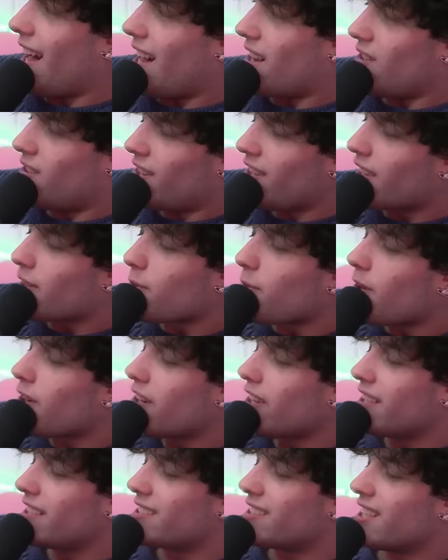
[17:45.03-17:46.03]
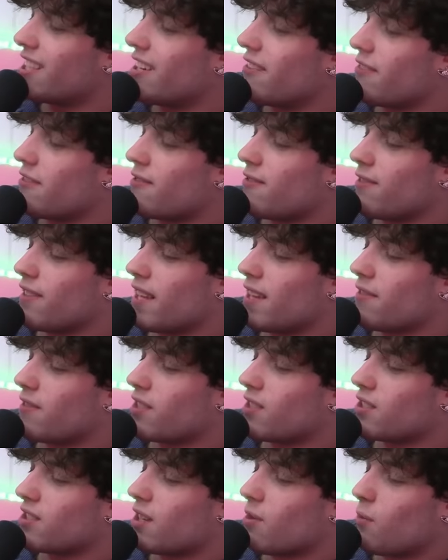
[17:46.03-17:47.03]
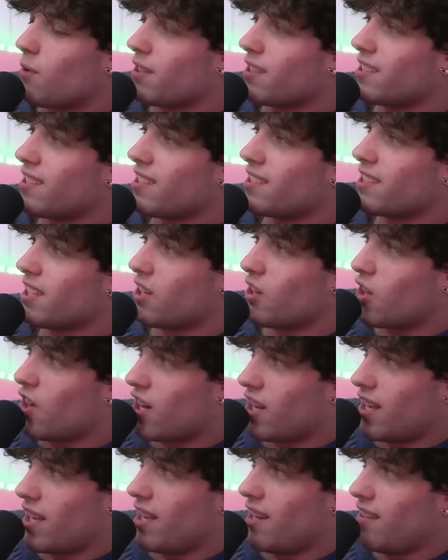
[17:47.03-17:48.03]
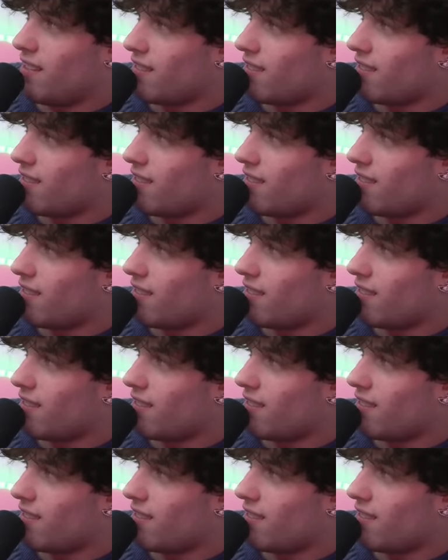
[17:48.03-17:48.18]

I don't like about it is the different flavors. I want it to taste like cookie.